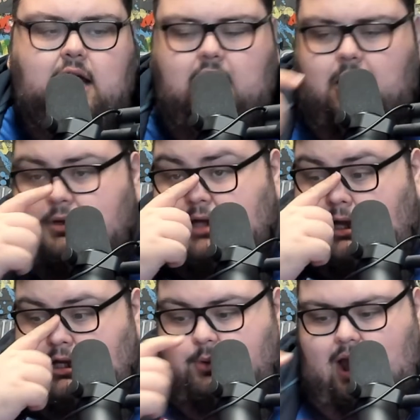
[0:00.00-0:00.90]

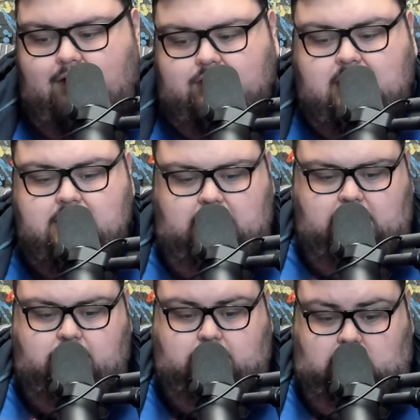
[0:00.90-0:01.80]
I think we have to
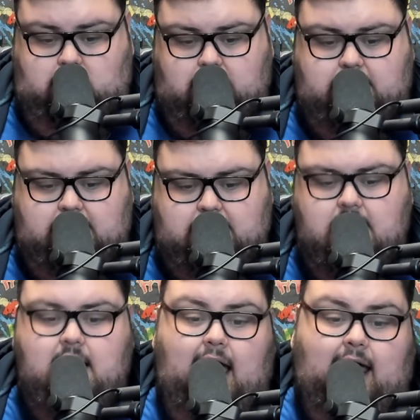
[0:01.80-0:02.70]
continue to look at this
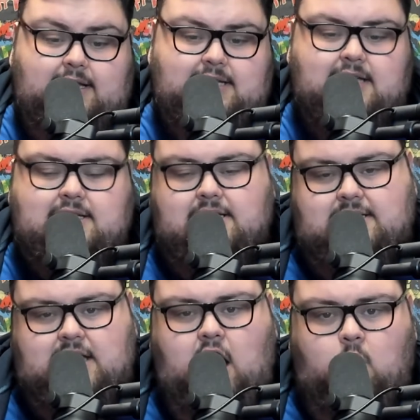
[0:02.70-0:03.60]
and assess it and
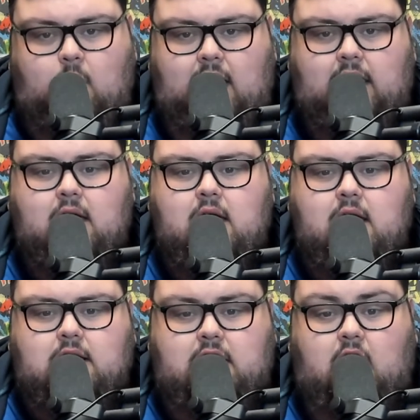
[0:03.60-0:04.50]
see how well
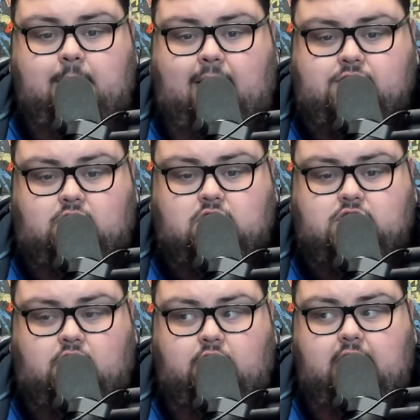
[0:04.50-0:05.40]
the IMAF
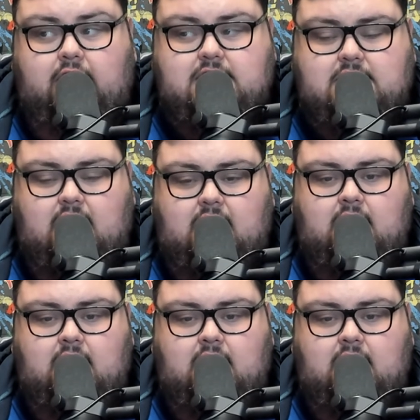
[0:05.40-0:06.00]
structure is